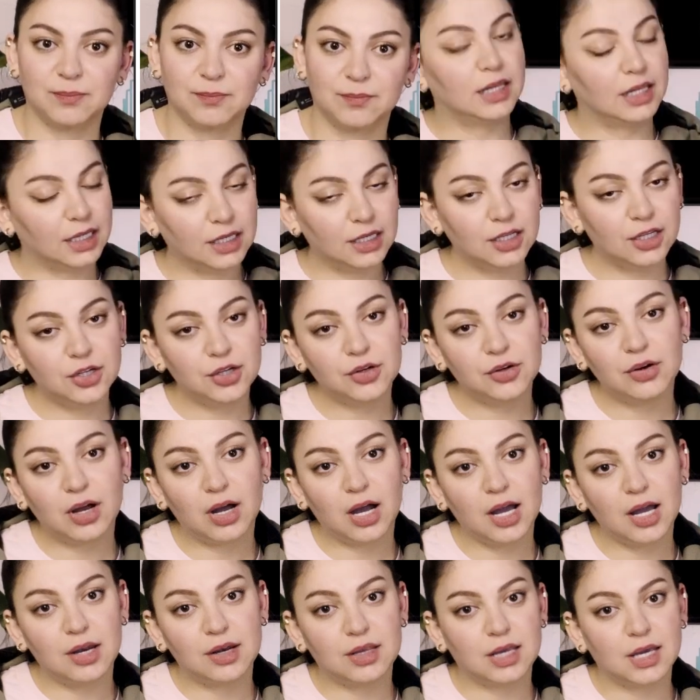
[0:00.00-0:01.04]
Link your
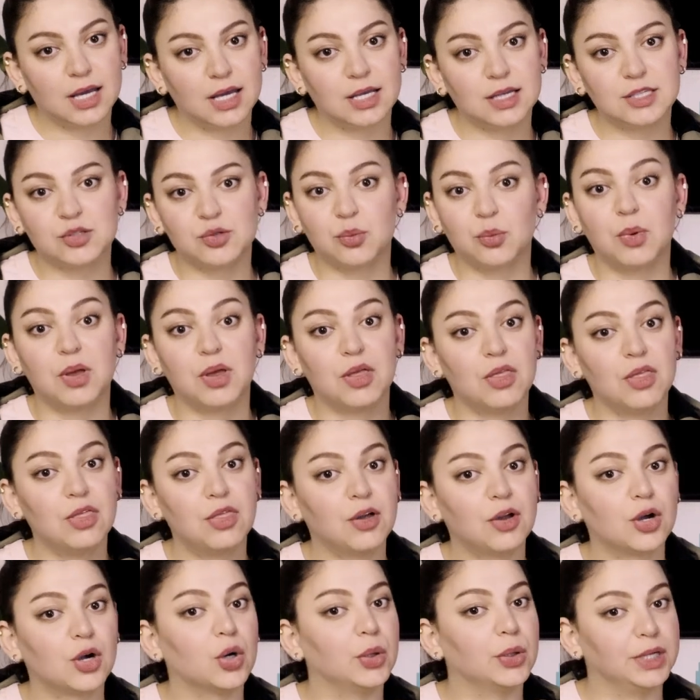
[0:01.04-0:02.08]
ideas with
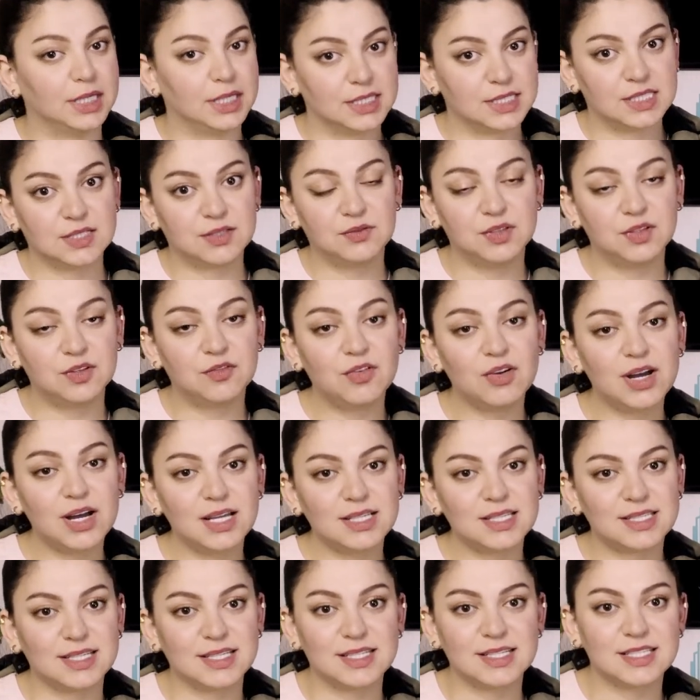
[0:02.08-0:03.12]
cohesive
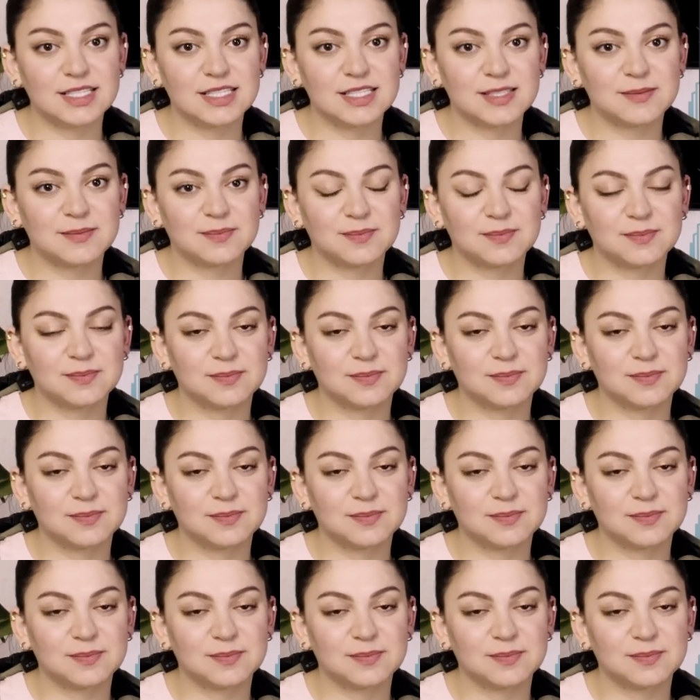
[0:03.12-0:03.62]
devices.